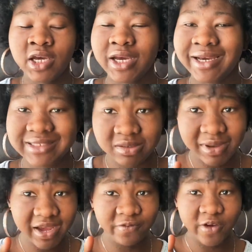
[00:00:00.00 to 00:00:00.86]
It's
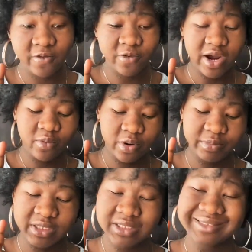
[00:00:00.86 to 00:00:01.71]
my favorite one
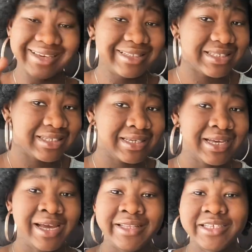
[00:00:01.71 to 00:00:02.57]
because it's
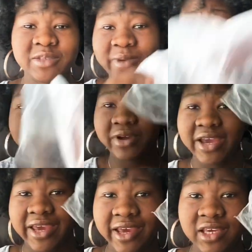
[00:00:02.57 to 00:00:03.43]
this bag right
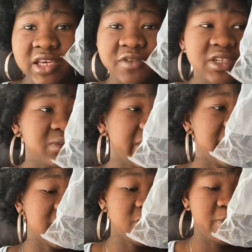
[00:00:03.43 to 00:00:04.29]
here. Even the way
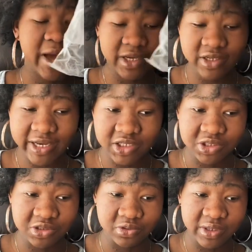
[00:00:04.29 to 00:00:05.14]
this pack, you guys
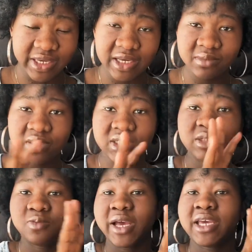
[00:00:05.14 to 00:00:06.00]
should know, it came, this
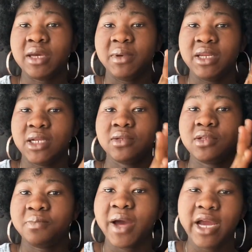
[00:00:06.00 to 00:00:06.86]
bag came in another
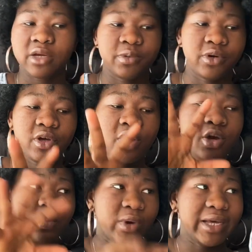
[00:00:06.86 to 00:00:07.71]
pack, but
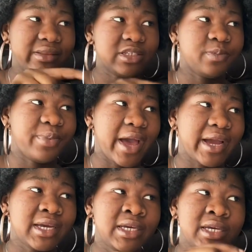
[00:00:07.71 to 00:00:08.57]
and this
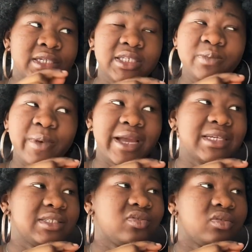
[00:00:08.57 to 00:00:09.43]
bag is
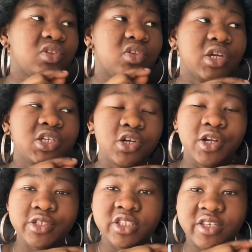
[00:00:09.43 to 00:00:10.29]

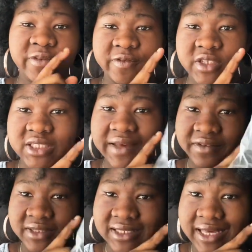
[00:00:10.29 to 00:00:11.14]

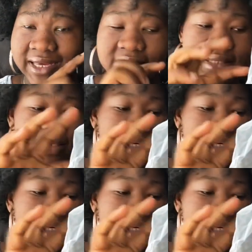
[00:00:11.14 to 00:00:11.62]
$30.57.